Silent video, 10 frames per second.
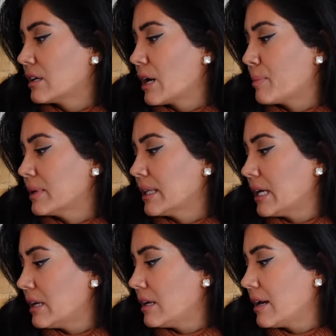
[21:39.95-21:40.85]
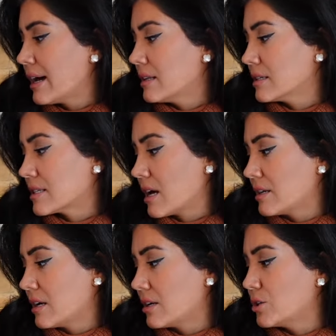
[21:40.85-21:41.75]
capellini, and
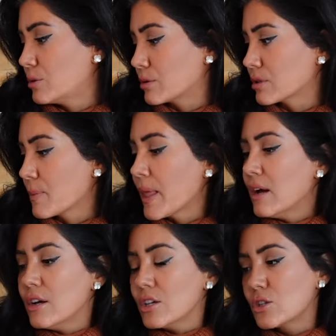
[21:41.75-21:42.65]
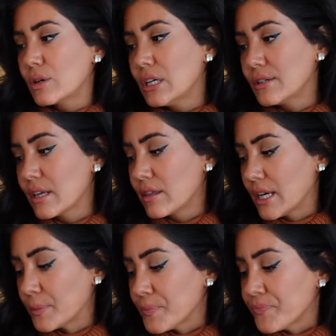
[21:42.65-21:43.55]
lasagna noodles. So here's the thing.